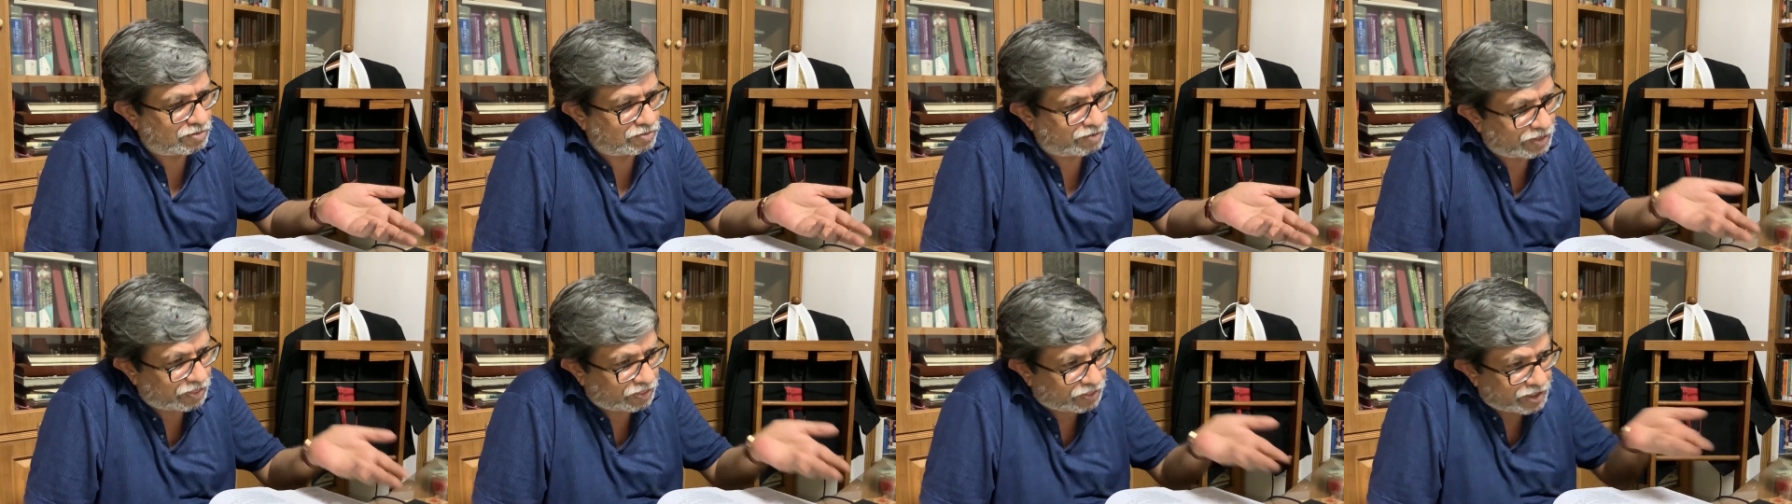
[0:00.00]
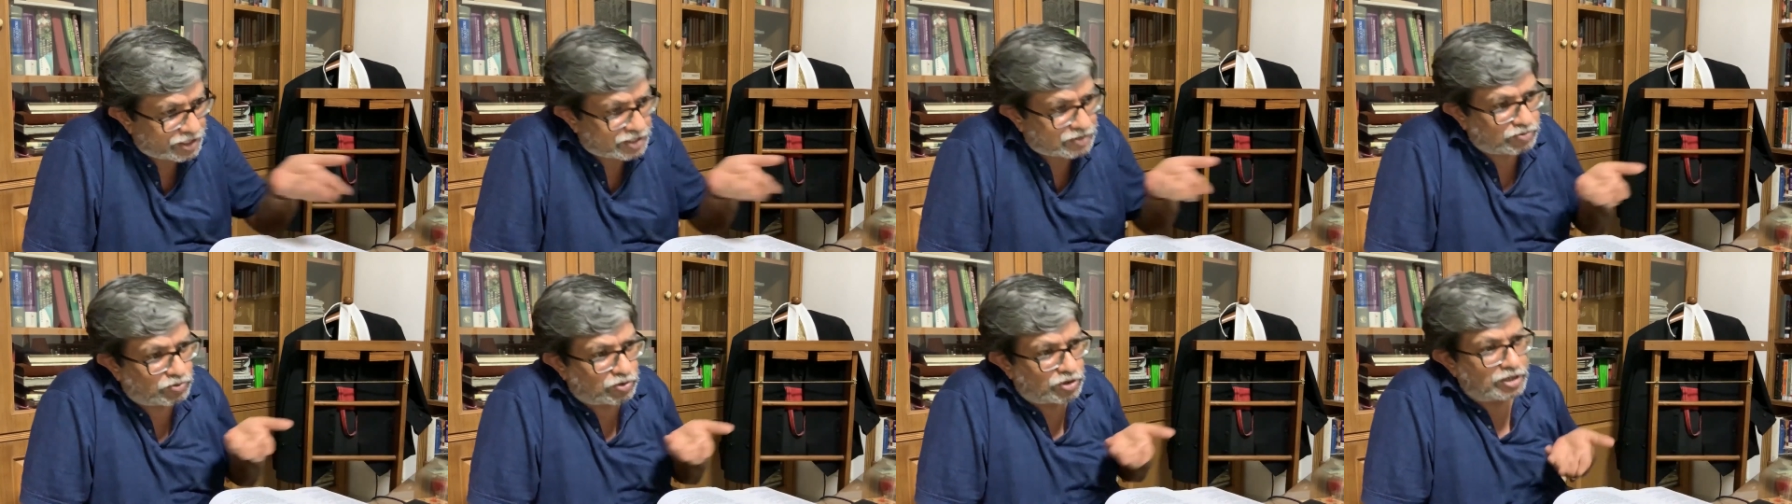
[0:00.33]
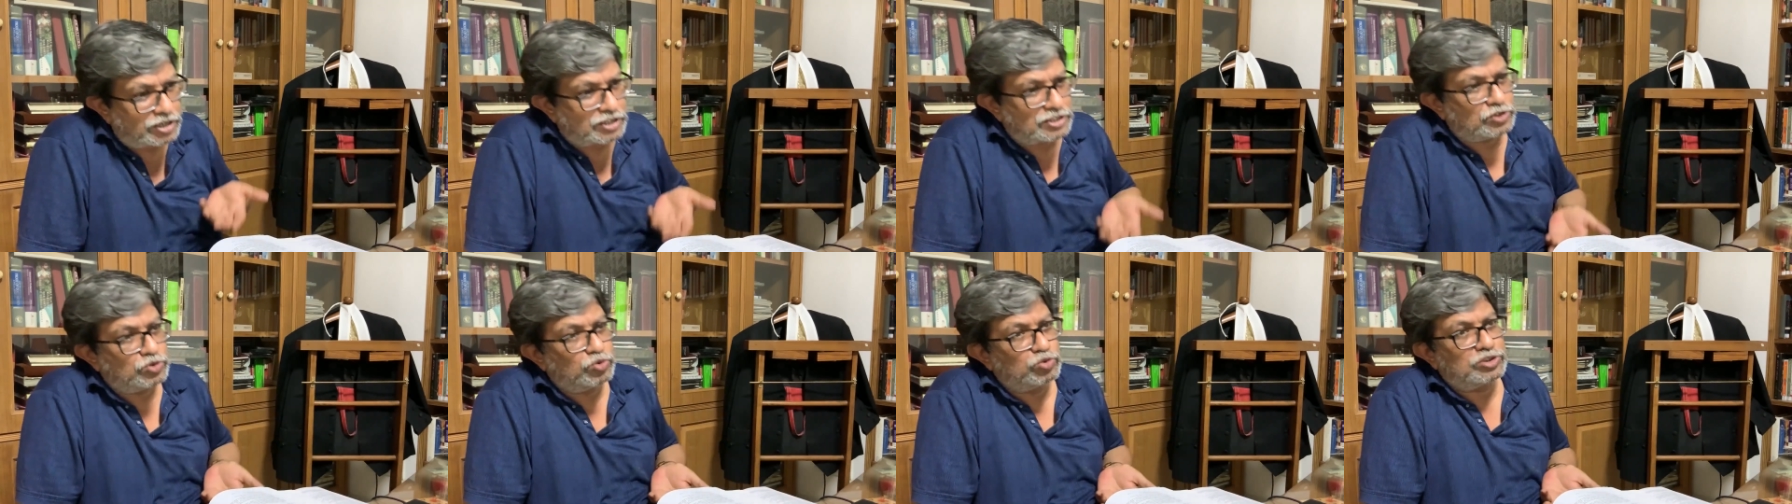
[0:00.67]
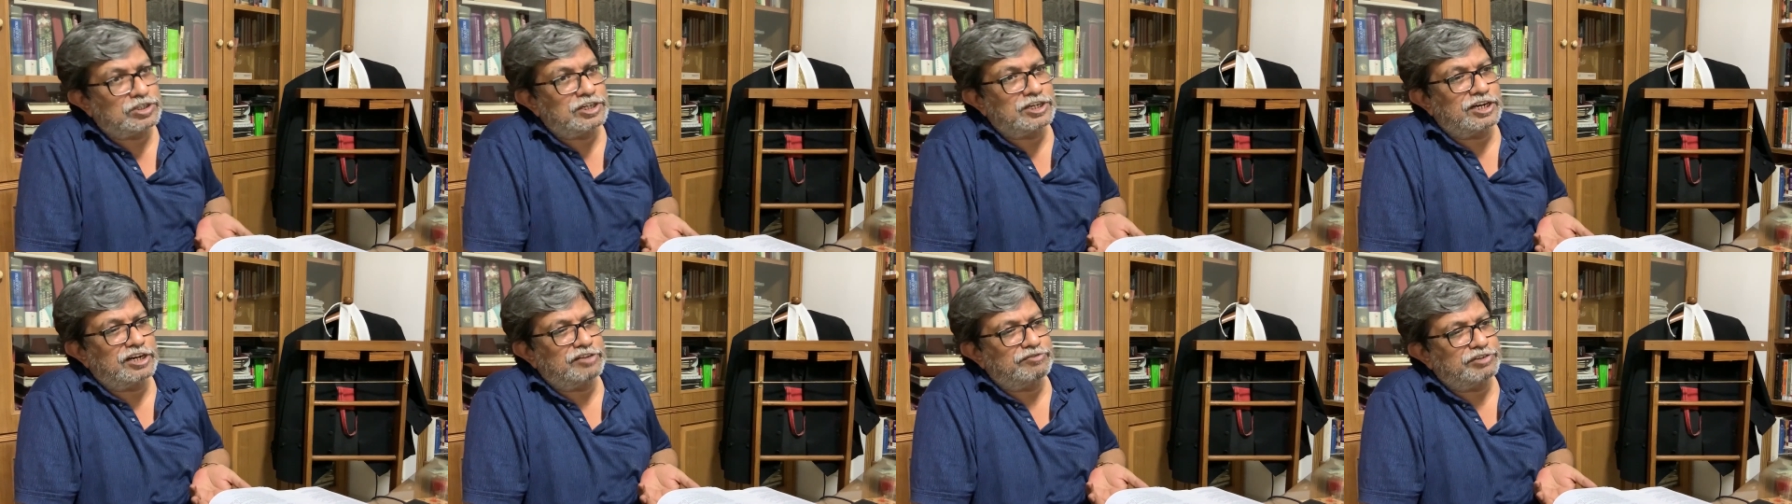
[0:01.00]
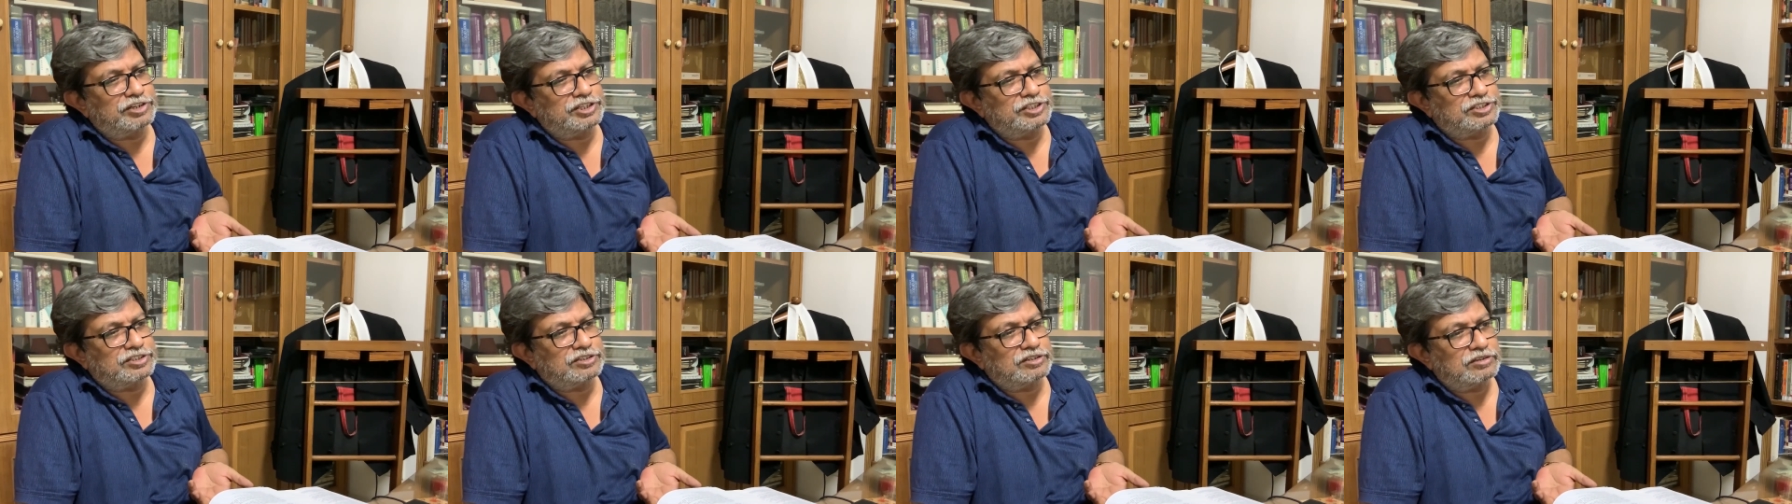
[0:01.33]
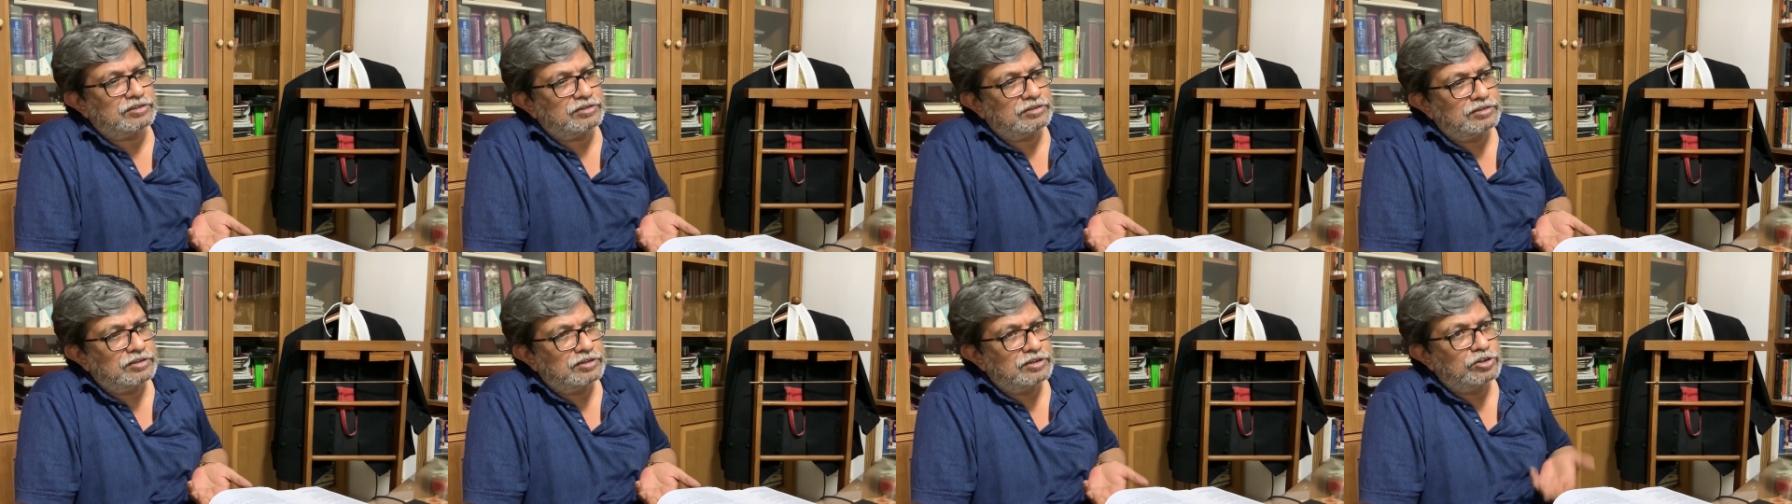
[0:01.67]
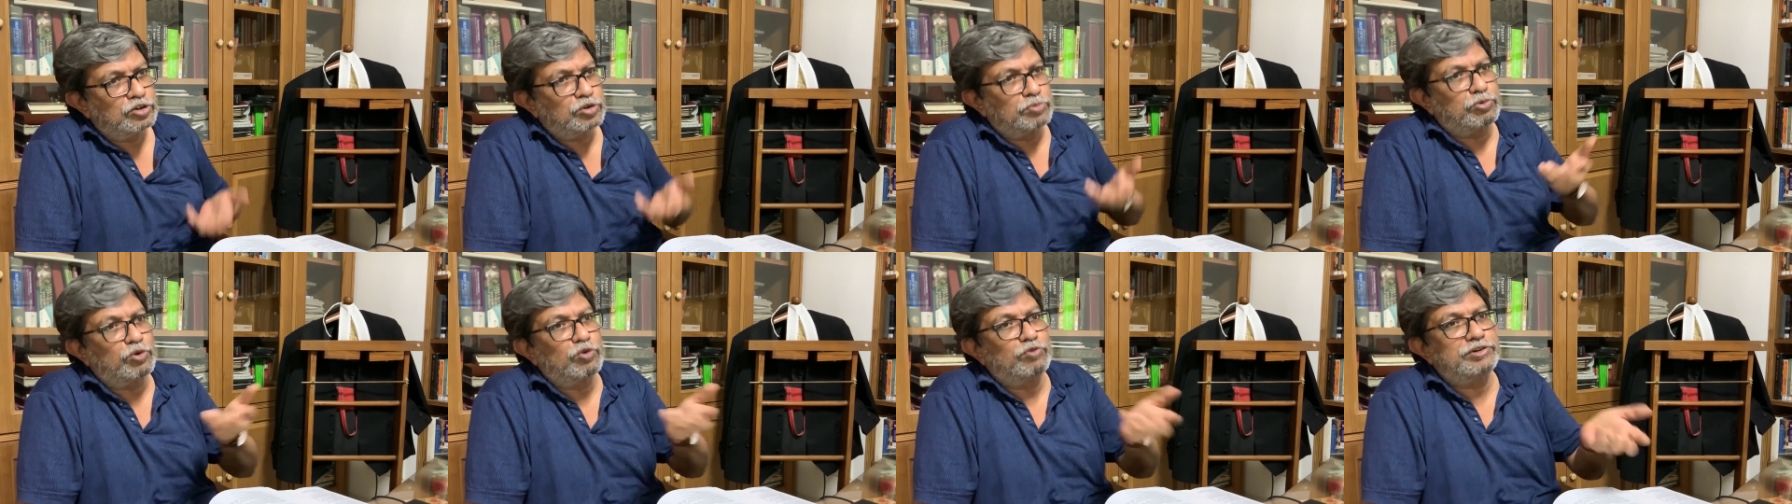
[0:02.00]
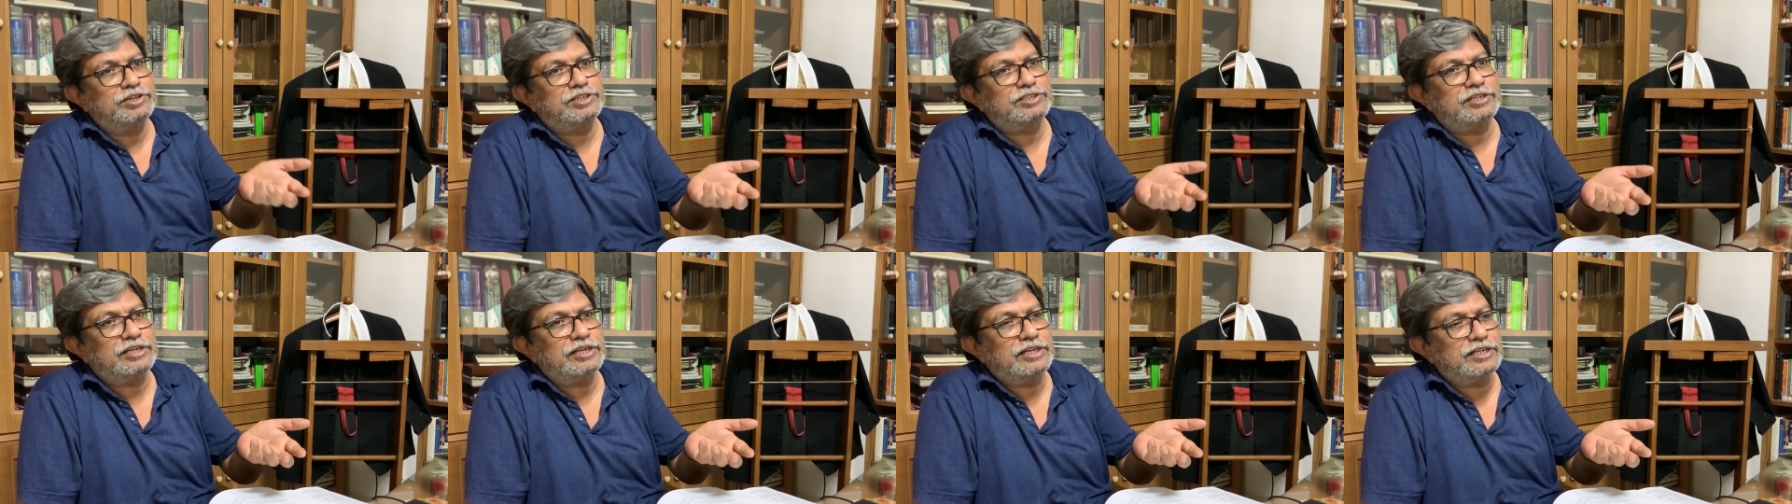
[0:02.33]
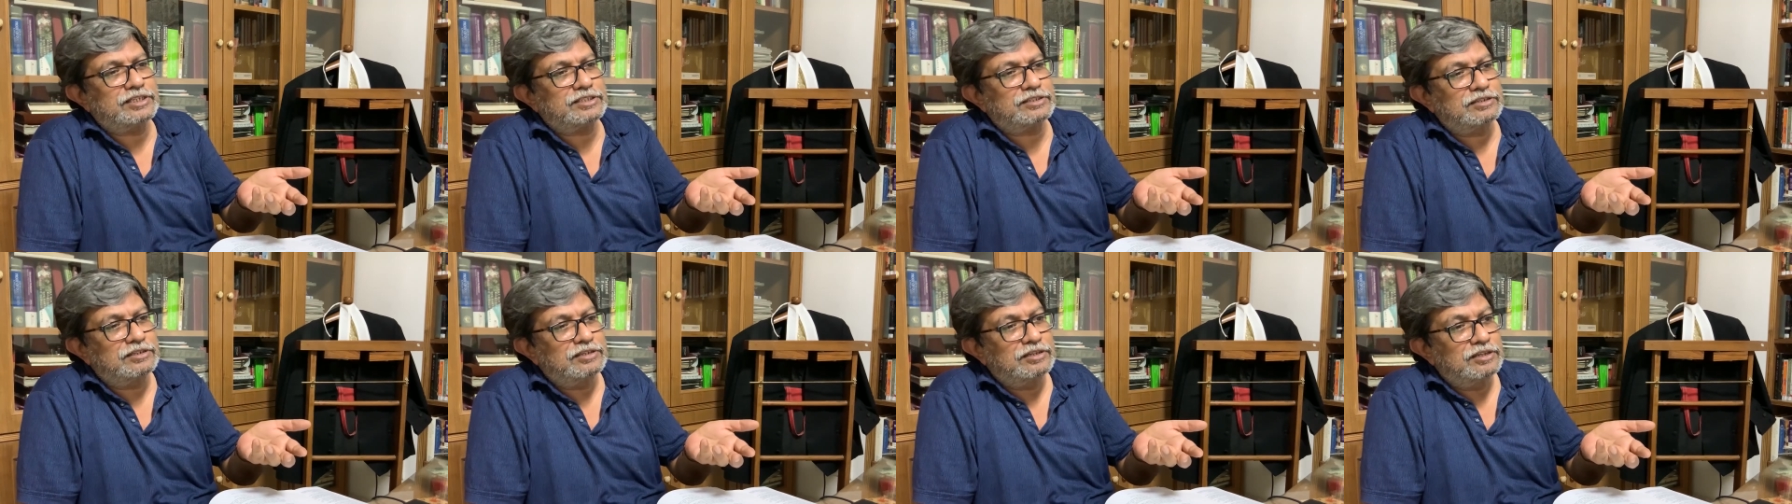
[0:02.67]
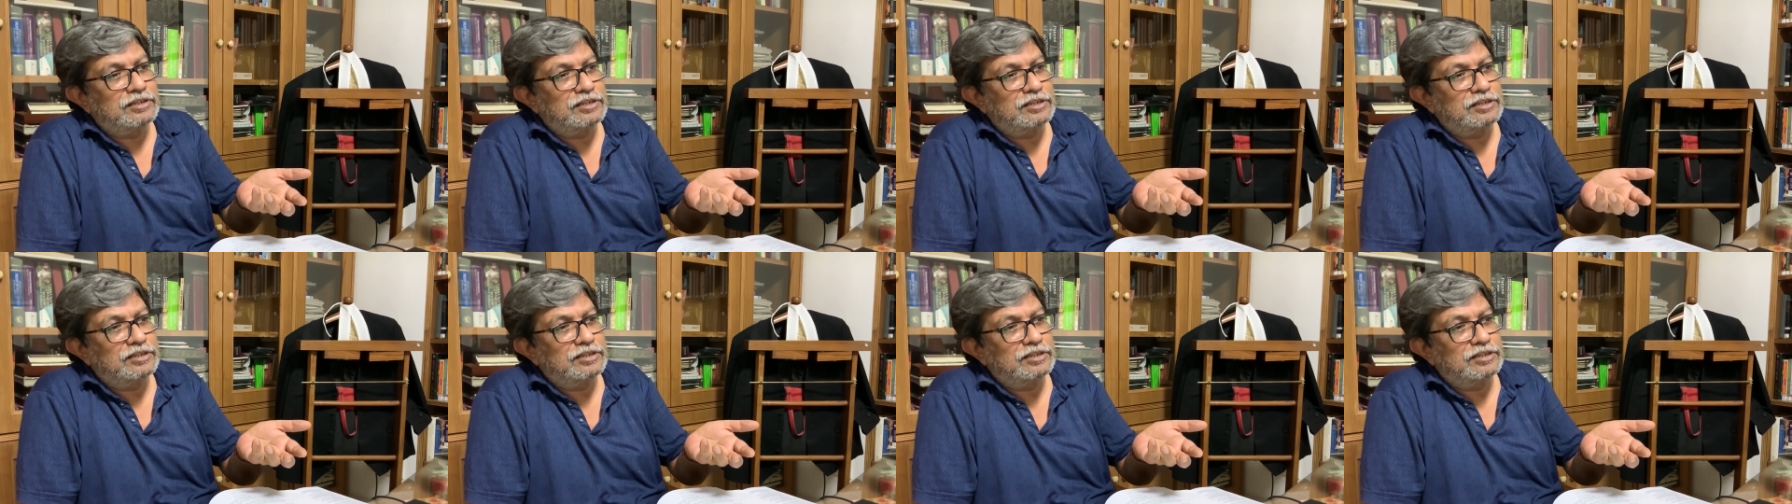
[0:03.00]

when this word is used in a definition to prove its case